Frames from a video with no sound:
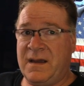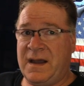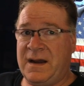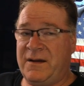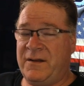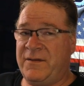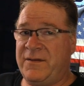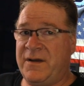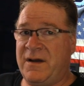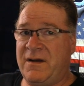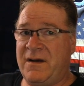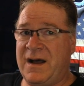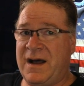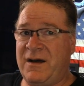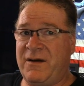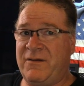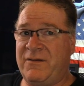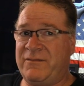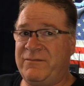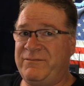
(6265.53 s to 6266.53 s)
I don't know
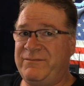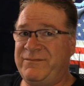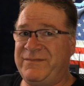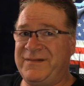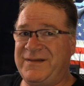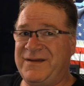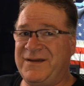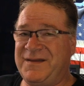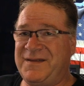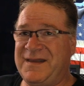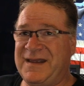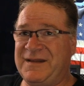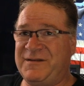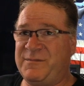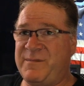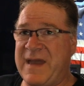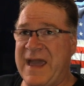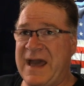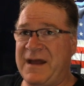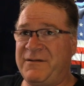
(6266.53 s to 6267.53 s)
how good these
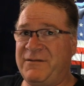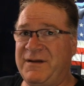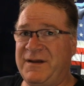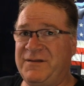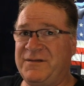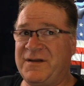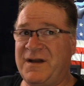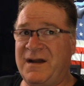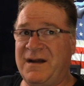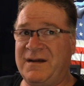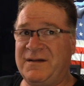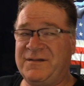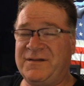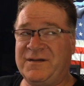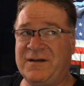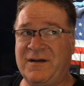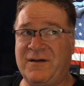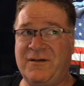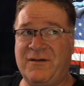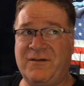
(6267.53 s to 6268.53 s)
batteries are,
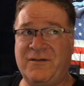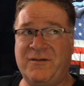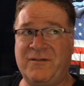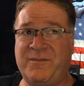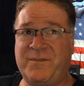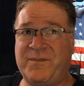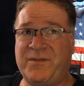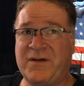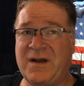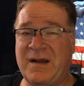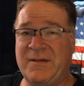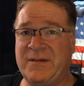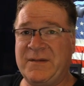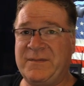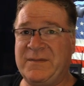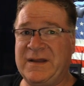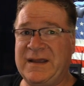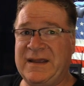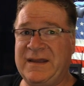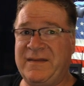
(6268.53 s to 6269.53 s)
so
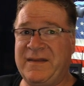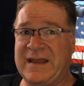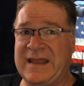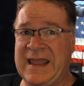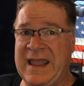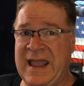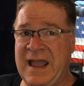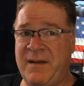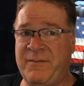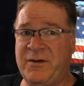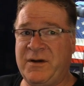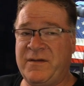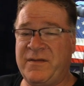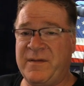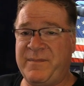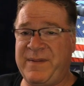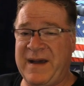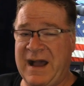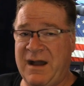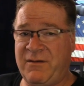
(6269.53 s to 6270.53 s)
probably the camera,
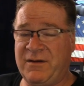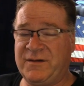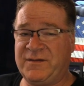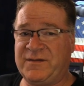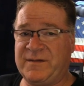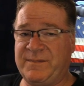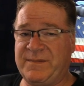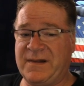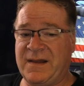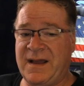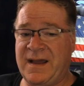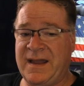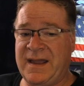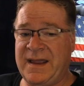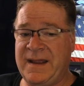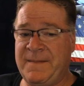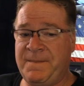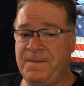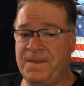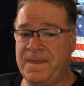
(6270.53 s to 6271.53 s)
the power
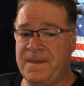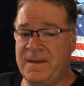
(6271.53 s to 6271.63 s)
supply.